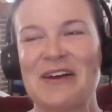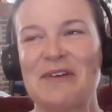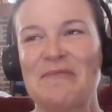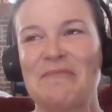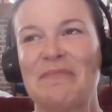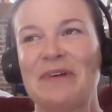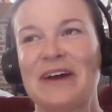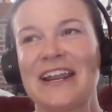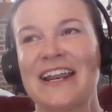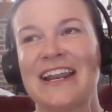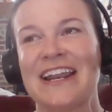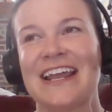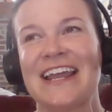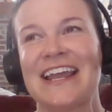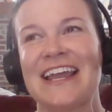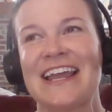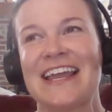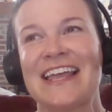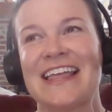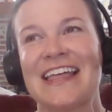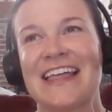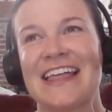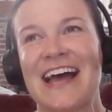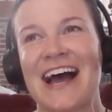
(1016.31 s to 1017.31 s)
But
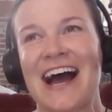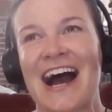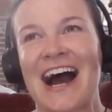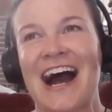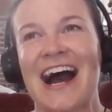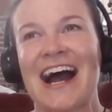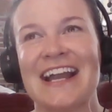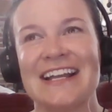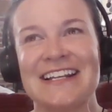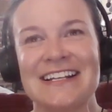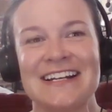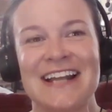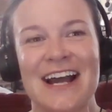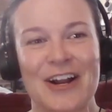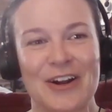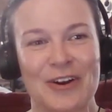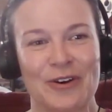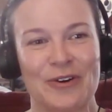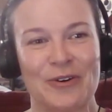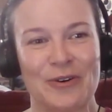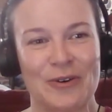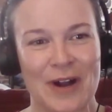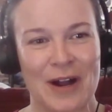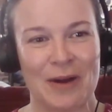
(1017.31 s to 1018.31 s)
I did not
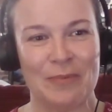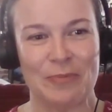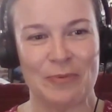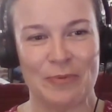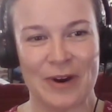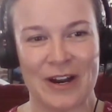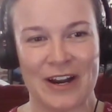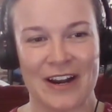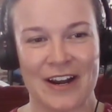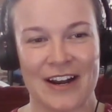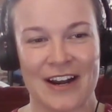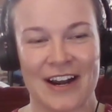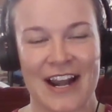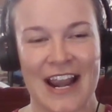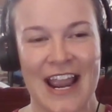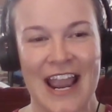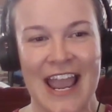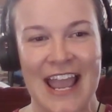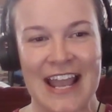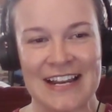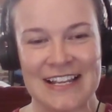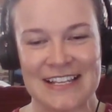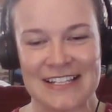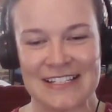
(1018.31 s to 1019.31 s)
grow up where
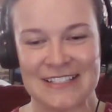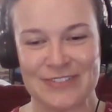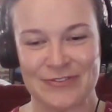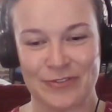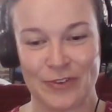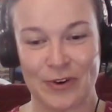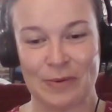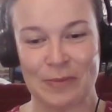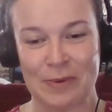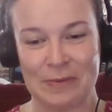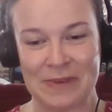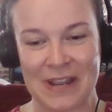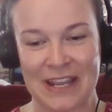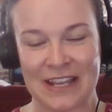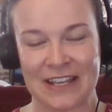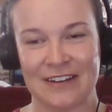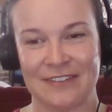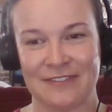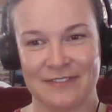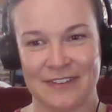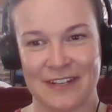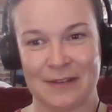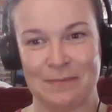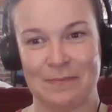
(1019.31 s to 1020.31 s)
any form of negative
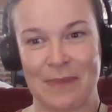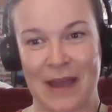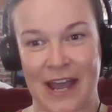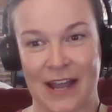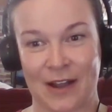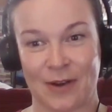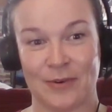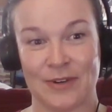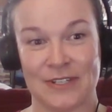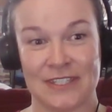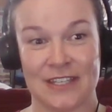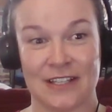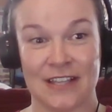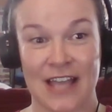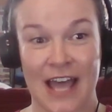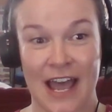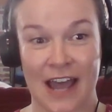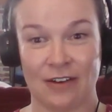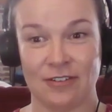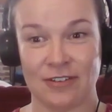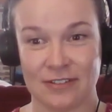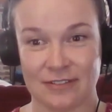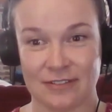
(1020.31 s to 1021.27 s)
feedback was allowed.